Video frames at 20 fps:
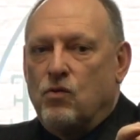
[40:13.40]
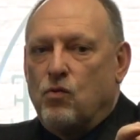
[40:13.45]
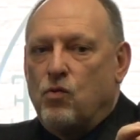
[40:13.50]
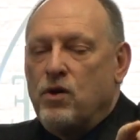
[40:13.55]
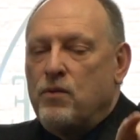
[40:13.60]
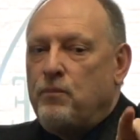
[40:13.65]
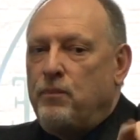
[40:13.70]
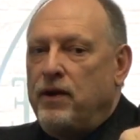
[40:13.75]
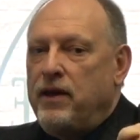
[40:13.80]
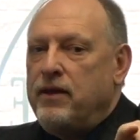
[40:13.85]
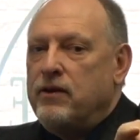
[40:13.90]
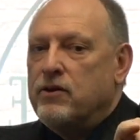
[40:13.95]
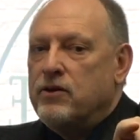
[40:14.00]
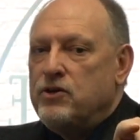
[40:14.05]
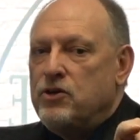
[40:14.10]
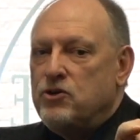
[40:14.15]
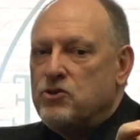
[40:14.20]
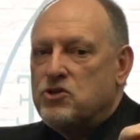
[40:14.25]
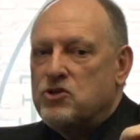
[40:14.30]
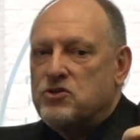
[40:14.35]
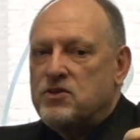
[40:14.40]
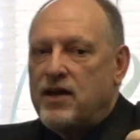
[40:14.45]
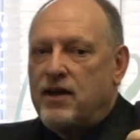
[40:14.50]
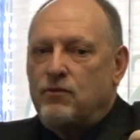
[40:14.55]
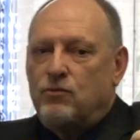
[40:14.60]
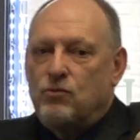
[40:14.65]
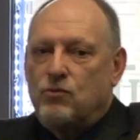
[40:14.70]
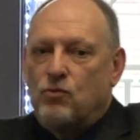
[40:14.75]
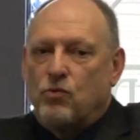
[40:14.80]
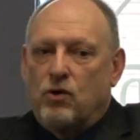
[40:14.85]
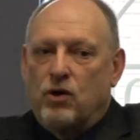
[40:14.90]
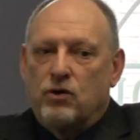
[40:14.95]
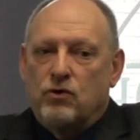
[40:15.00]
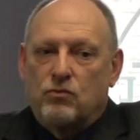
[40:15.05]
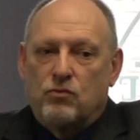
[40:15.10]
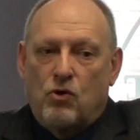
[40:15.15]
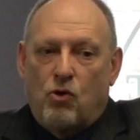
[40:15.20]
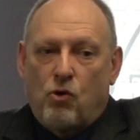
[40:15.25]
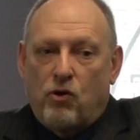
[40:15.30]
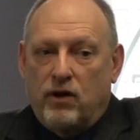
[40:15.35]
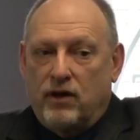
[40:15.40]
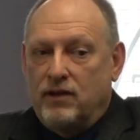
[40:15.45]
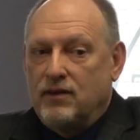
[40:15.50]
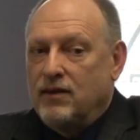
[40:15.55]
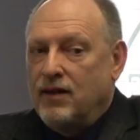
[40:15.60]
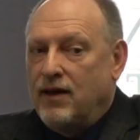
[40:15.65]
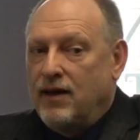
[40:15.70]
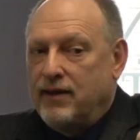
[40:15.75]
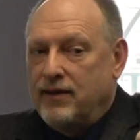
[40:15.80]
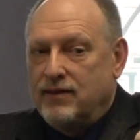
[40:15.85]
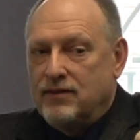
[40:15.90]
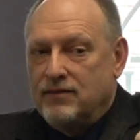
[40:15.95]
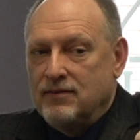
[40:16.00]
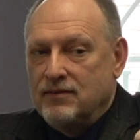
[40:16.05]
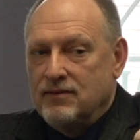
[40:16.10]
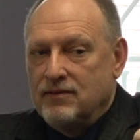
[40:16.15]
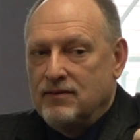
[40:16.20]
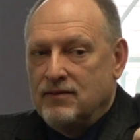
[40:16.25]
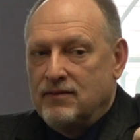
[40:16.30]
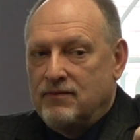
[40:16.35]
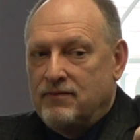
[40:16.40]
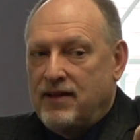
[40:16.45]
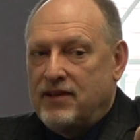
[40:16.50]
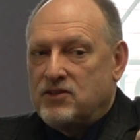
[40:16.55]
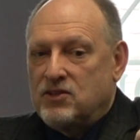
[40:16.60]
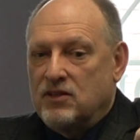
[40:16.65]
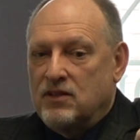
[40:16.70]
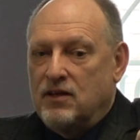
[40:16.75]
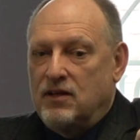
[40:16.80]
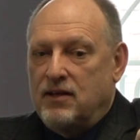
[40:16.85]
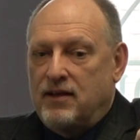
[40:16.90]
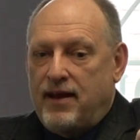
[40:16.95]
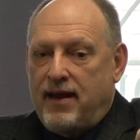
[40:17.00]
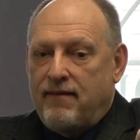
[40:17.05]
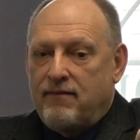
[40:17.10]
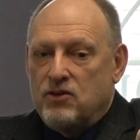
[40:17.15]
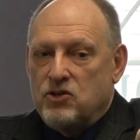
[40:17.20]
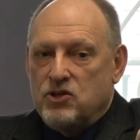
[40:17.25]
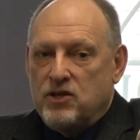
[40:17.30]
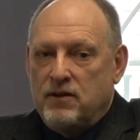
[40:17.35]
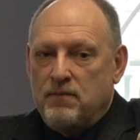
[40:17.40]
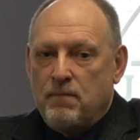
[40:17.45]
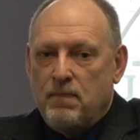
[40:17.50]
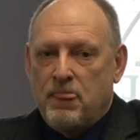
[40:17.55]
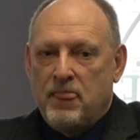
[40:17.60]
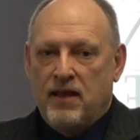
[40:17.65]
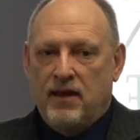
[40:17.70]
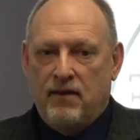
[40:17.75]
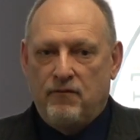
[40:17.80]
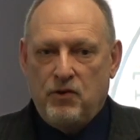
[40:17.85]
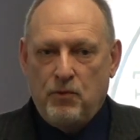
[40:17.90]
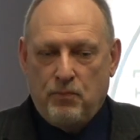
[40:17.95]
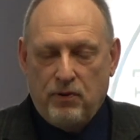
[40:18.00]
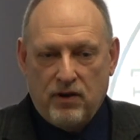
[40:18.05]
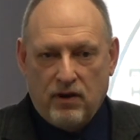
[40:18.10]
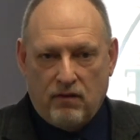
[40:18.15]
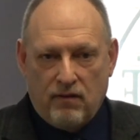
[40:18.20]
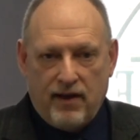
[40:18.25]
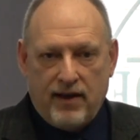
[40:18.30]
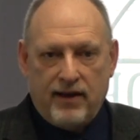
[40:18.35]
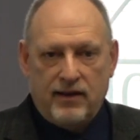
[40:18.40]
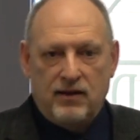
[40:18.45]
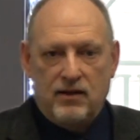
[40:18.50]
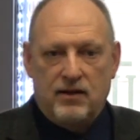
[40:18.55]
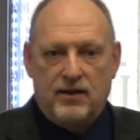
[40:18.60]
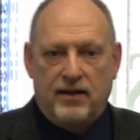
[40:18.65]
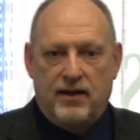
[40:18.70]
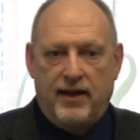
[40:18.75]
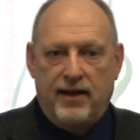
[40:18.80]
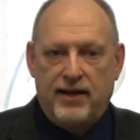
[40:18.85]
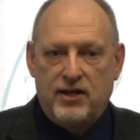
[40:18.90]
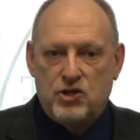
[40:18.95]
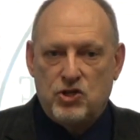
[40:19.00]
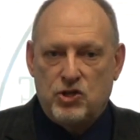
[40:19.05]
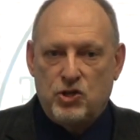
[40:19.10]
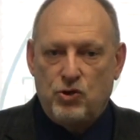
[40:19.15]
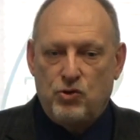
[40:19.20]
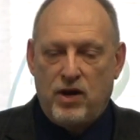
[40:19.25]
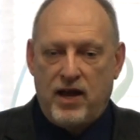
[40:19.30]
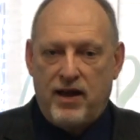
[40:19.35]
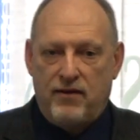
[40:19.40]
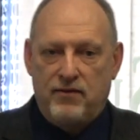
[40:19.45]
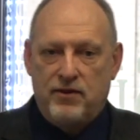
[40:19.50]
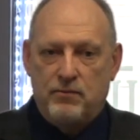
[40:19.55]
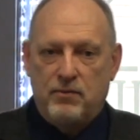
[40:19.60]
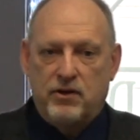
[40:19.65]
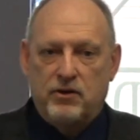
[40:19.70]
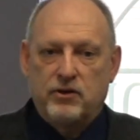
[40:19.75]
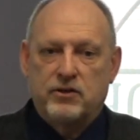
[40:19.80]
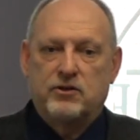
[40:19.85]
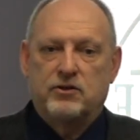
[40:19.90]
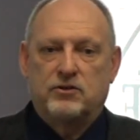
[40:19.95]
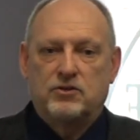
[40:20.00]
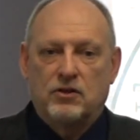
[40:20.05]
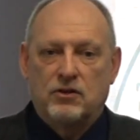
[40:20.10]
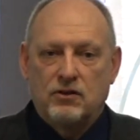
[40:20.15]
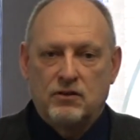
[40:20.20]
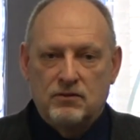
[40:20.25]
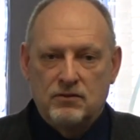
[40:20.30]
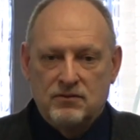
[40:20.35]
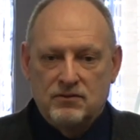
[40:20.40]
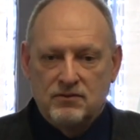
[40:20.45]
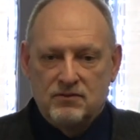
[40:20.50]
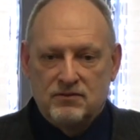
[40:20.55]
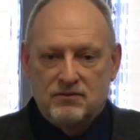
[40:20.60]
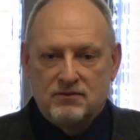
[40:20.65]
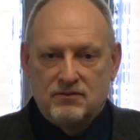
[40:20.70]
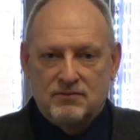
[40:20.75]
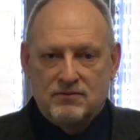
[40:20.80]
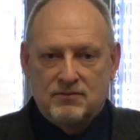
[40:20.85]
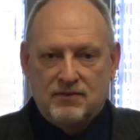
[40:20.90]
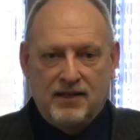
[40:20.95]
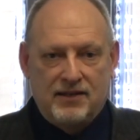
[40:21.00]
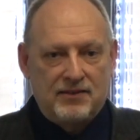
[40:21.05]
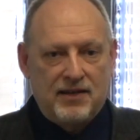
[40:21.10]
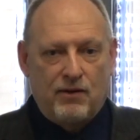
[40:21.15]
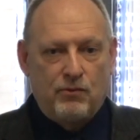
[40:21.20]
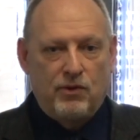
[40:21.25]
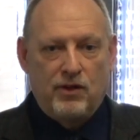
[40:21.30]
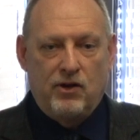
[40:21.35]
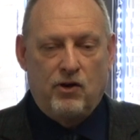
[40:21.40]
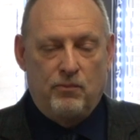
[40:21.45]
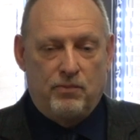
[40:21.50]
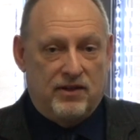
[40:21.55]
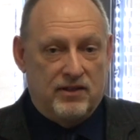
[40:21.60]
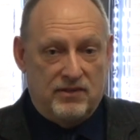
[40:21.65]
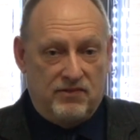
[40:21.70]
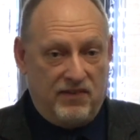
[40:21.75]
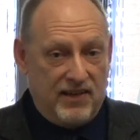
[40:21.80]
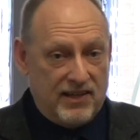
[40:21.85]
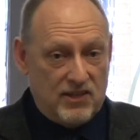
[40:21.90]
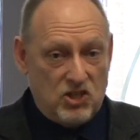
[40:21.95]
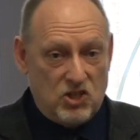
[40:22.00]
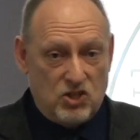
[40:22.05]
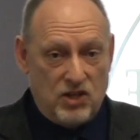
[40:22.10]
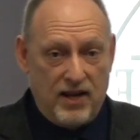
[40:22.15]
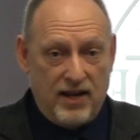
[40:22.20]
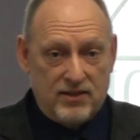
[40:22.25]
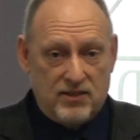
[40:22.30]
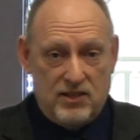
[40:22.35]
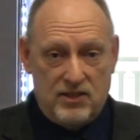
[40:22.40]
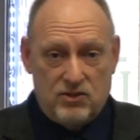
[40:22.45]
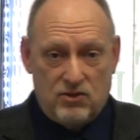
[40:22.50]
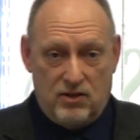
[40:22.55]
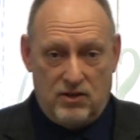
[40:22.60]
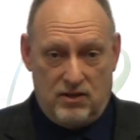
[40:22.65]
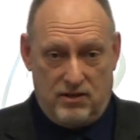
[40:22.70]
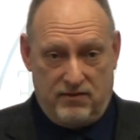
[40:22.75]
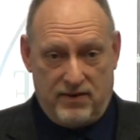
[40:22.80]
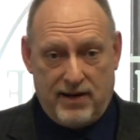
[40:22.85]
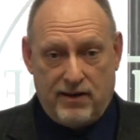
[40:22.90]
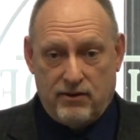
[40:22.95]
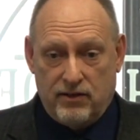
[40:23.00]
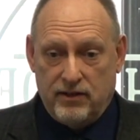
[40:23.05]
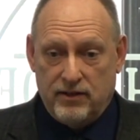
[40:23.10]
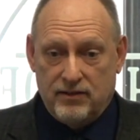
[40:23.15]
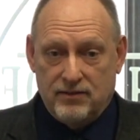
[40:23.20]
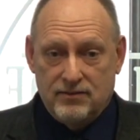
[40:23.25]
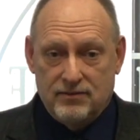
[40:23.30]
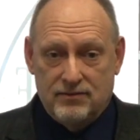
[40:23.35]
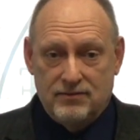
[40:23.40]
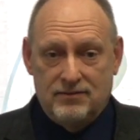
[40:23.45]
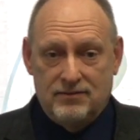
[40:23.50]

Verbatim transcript: When Peter uses that word roaring lion, that's a good analogy. If you put a lion in a cage and you have him under control, he's not really. Because if he gets a chance, he's going to devour you.